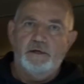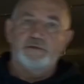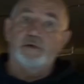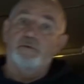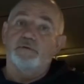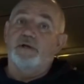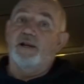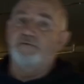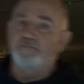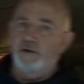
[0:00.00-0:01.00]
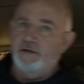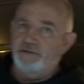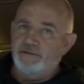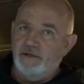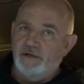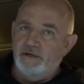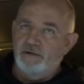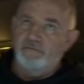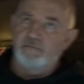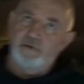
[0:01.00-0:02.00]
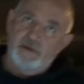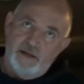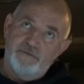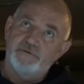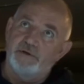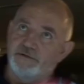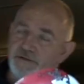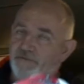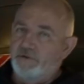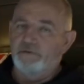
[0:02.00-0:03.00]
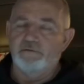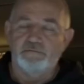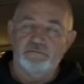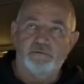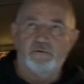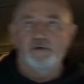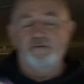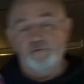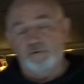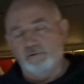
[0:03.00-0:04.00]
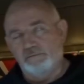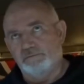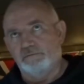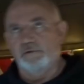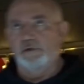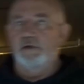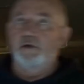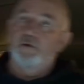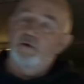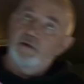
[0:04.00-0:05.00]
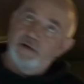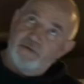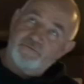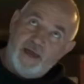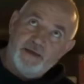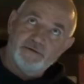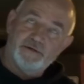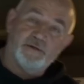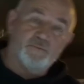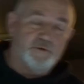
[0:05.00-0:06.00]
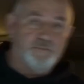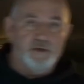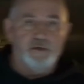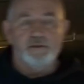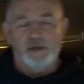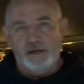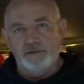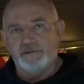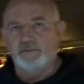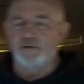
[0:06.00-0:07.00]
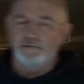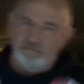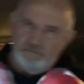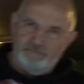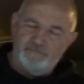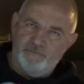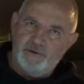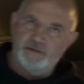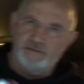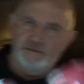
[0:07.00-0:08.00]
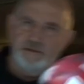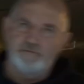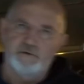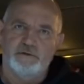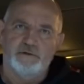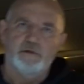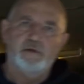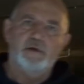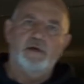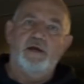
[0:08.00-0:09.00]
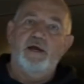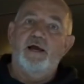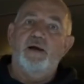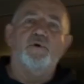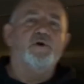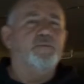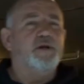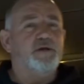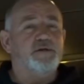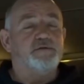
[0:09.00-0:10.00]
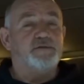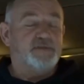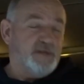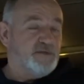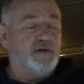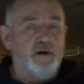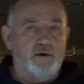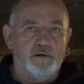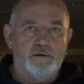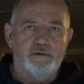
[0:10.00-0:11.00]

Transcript: So left being left a 7, or if you're left-handed it would be the 8, but for me it's a 7. And we're coming in at 6 o'clock.